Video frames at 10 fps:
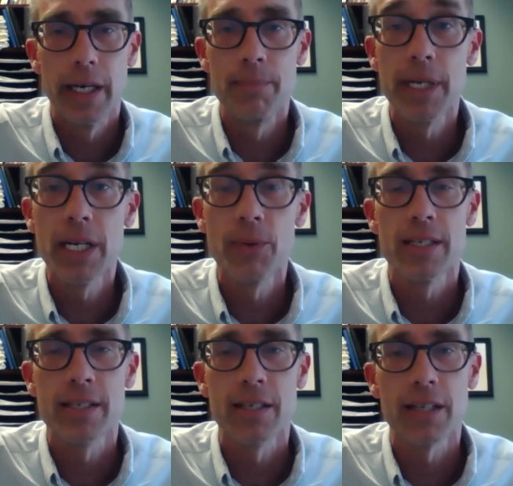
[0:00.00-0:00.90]
in many
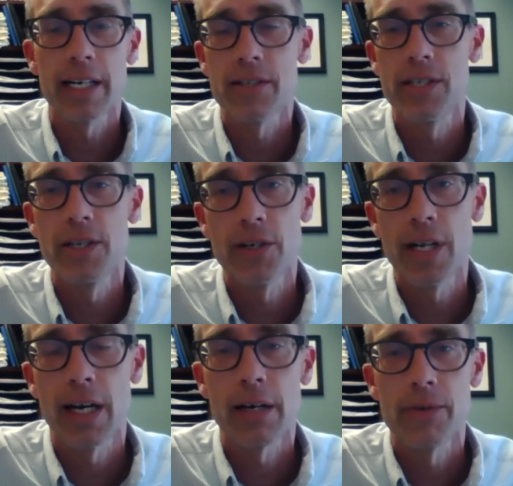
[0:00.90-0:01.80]
ways, the last year and
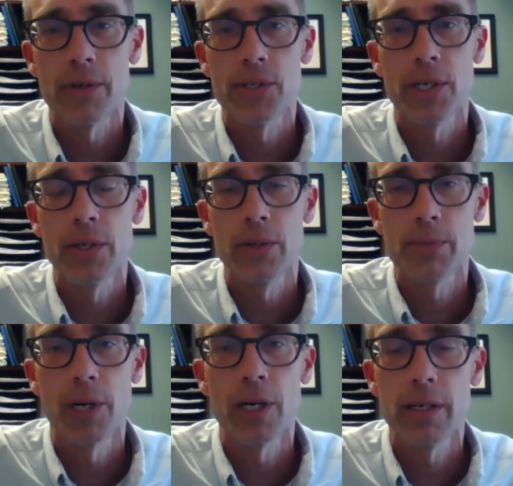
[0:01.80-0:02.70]
a half or so as
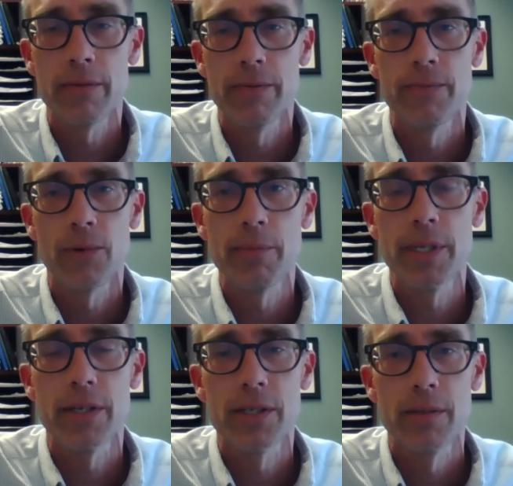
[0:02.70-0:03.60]
part of forming
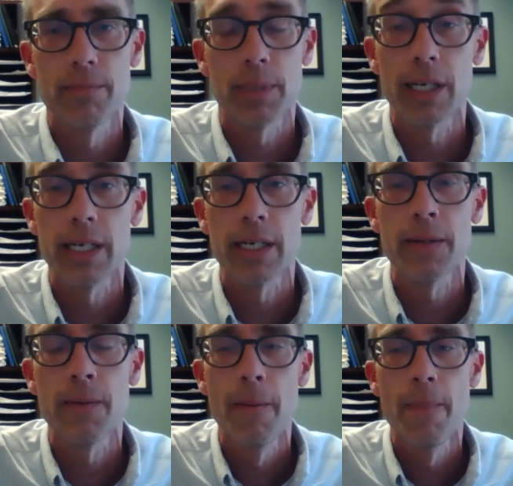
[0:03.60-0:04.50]
this
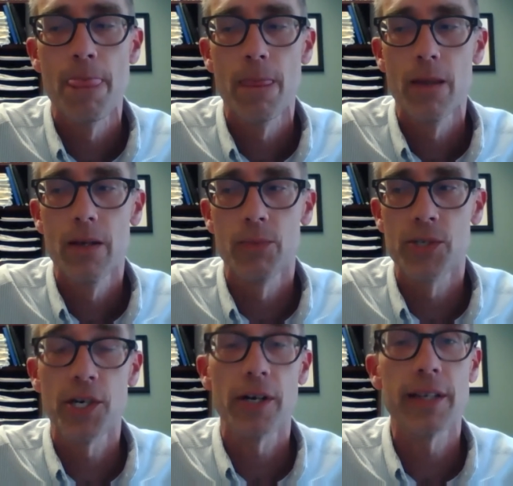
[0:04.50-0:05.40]
plan
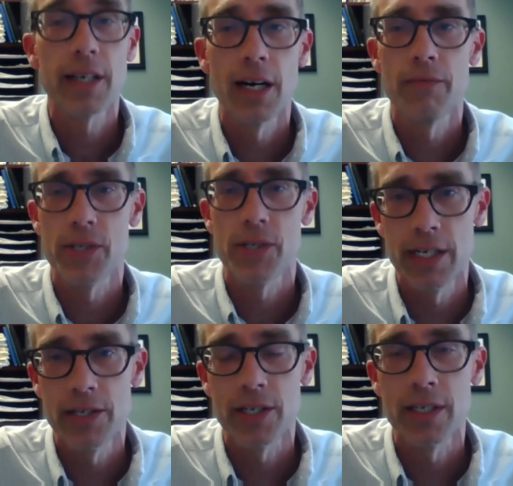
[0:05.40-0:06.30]
was starting the
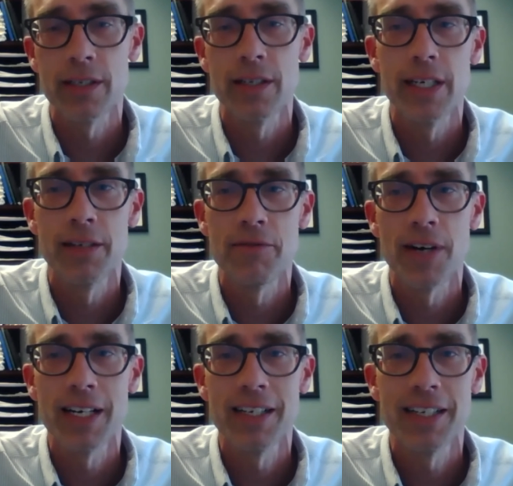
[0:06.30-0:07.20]
conversation and
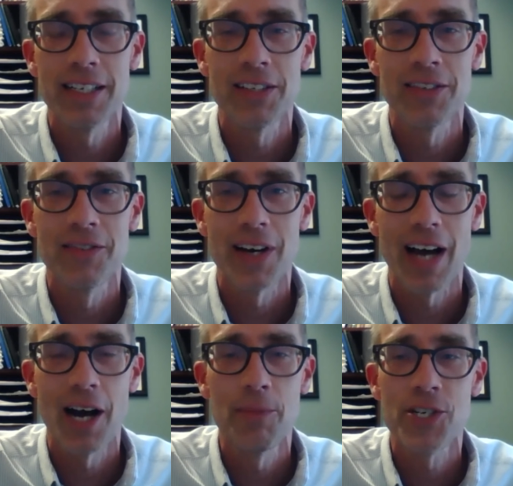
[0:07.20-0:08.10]
finding
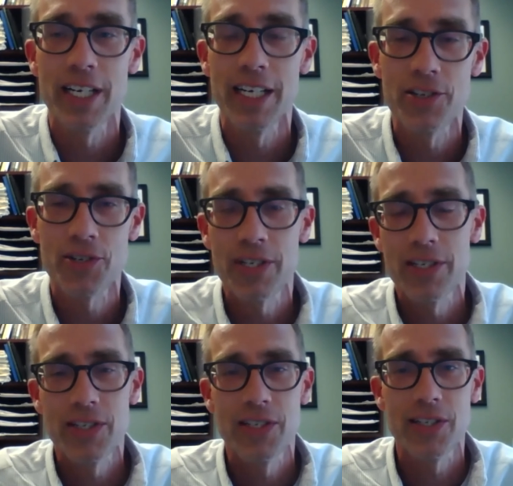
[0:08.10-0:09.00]
how much
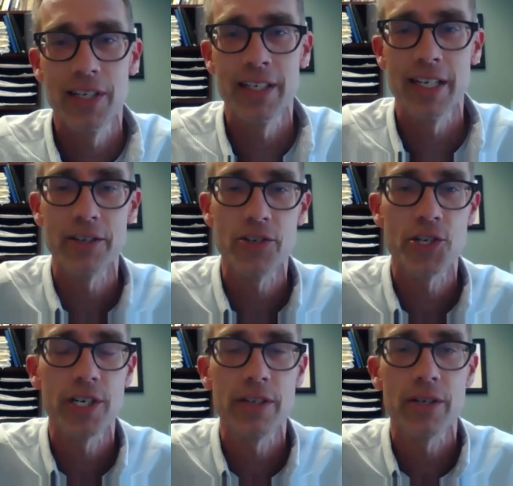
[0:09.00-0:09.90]
interest and
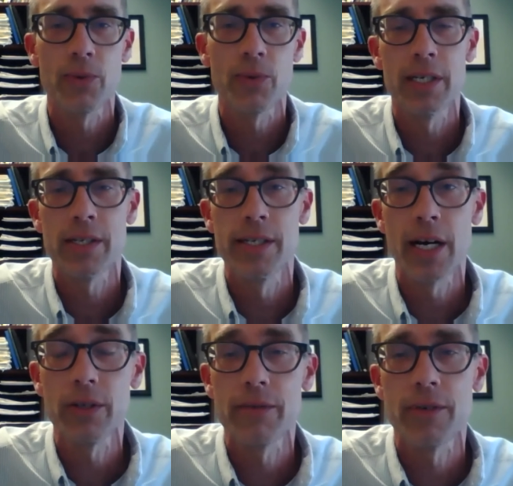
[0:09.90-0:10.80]
energy there was,
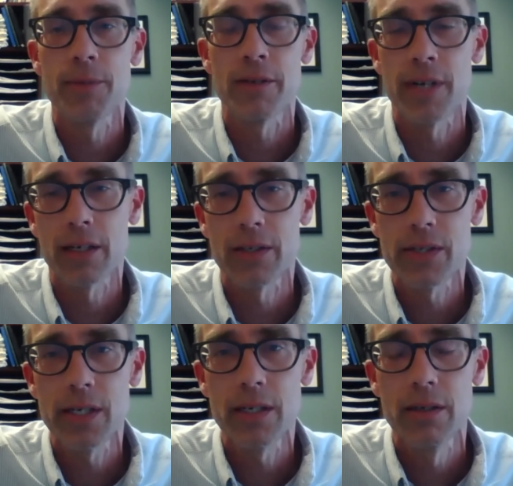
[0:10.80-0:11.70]
not only from our
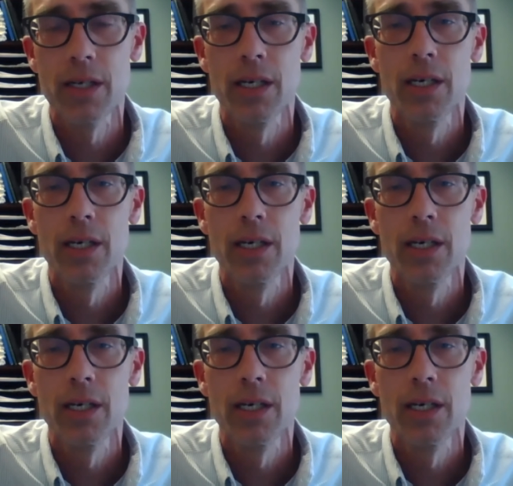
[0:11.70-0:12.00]
faculty,